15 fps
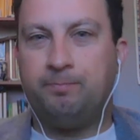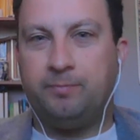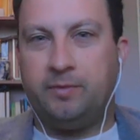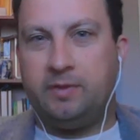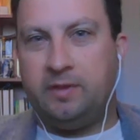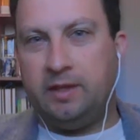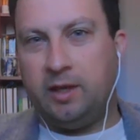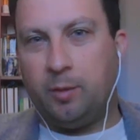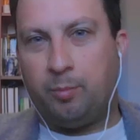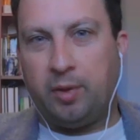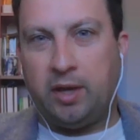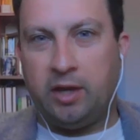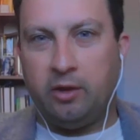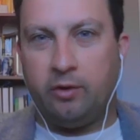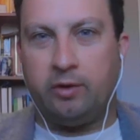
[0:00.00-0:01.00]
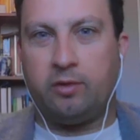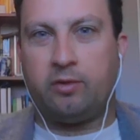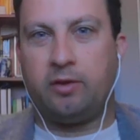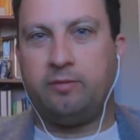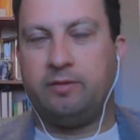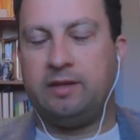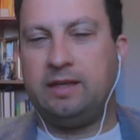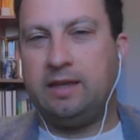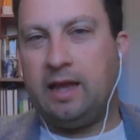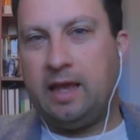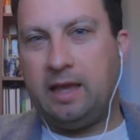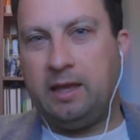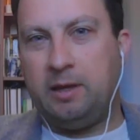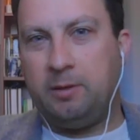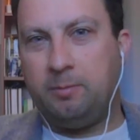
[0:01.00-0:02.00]
The appearance of a
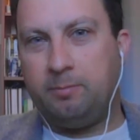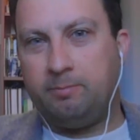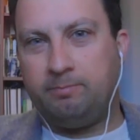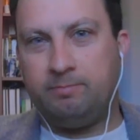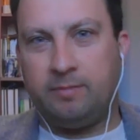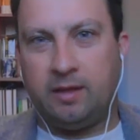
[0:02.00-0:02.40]
name